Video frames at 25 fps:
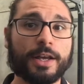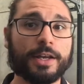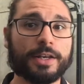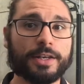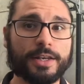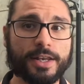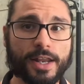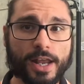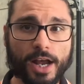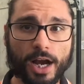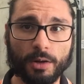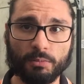
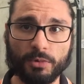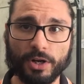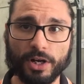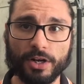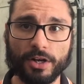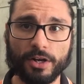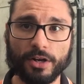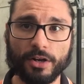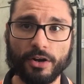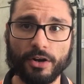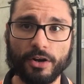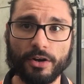Now I'm ready
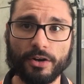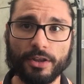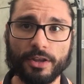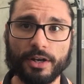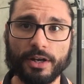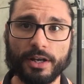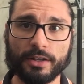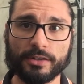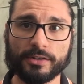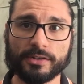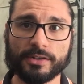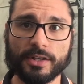to go to the
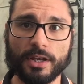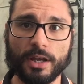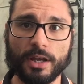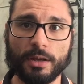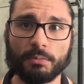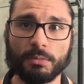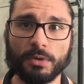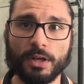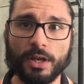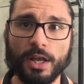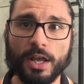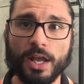next step.
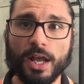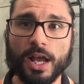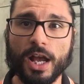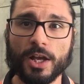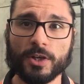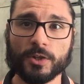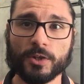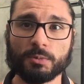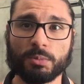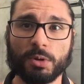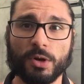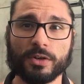
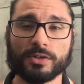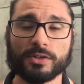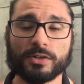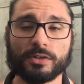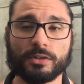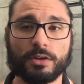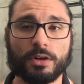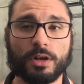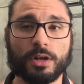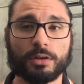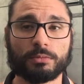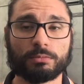As opposed to
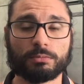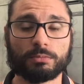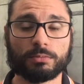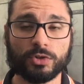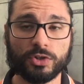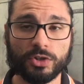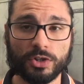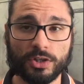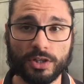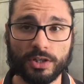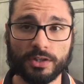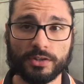like,
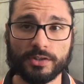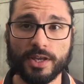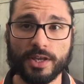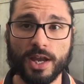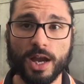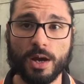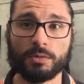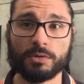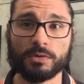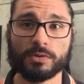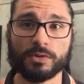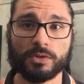geez,
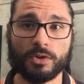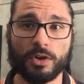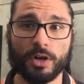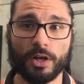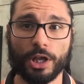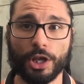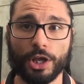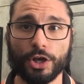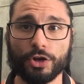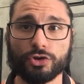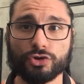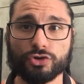that was
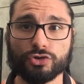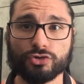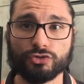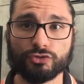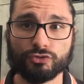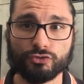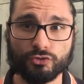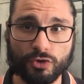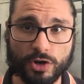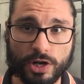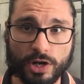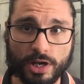like
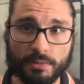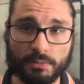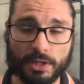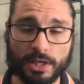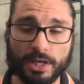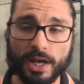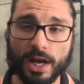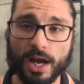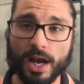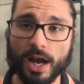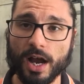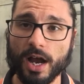extremely
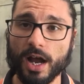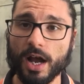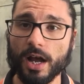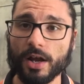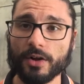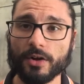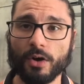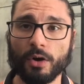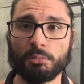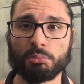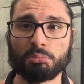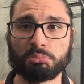hard.
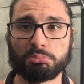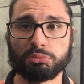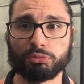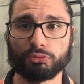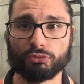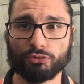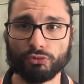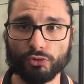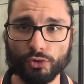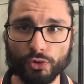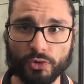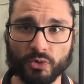I'm
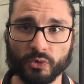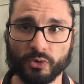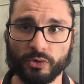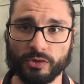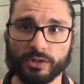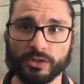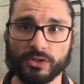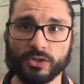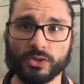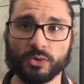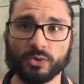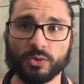
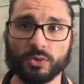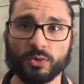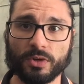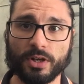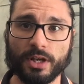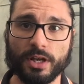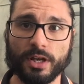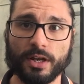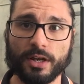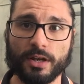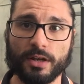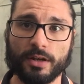brutally sore
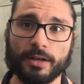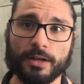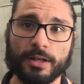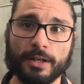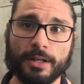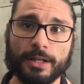now.